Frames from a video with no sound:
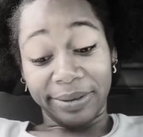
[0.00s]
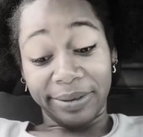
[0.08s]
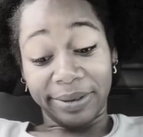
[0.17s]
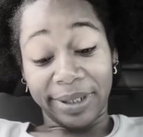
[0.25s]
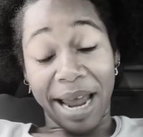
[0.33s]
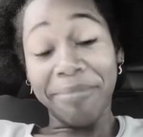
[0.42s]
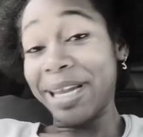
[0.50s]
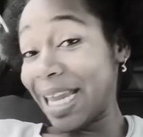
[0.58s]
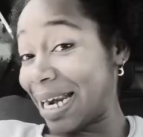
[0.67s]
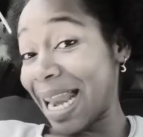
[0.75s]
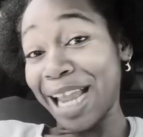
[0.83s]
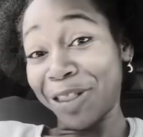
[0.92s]
I'm
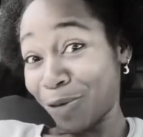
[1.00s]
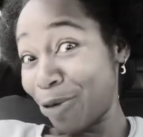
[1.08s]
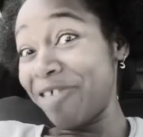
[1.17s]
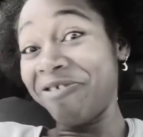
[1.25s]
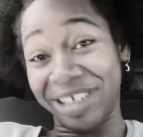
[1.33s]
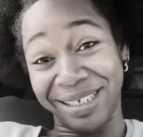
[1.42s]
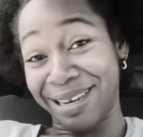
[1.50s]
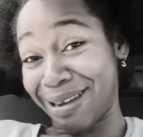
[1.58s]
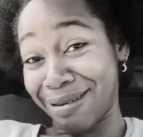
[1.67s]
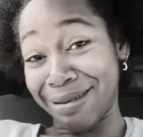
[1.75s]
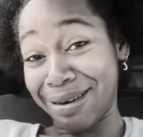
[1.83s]
getting like 3 for $10.